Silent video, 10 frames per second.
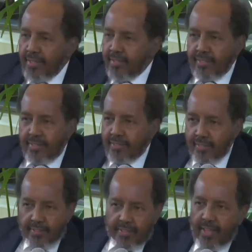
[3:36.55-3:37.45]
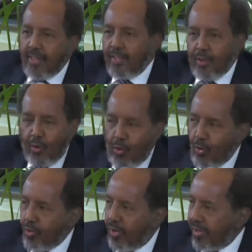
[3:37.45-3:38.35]
is just turning the
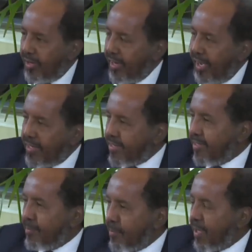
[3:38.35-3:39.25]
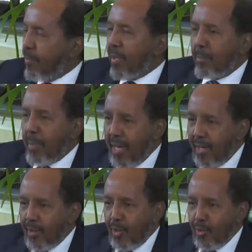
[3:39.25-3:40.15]
corner and coming
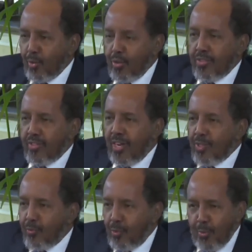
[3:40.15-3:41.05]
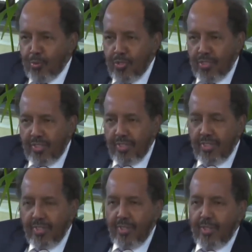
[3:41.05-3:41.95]
back to its rightful position.
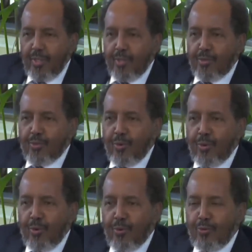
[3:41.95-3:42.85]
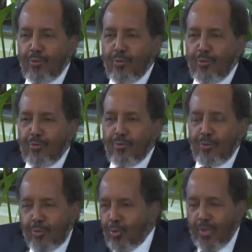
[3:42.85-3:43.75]
So
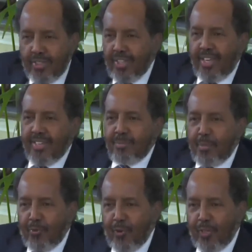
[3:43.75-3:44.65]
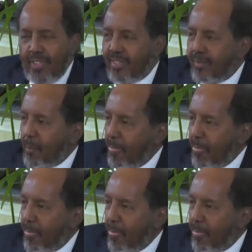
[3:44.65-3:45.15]
do it uh, before it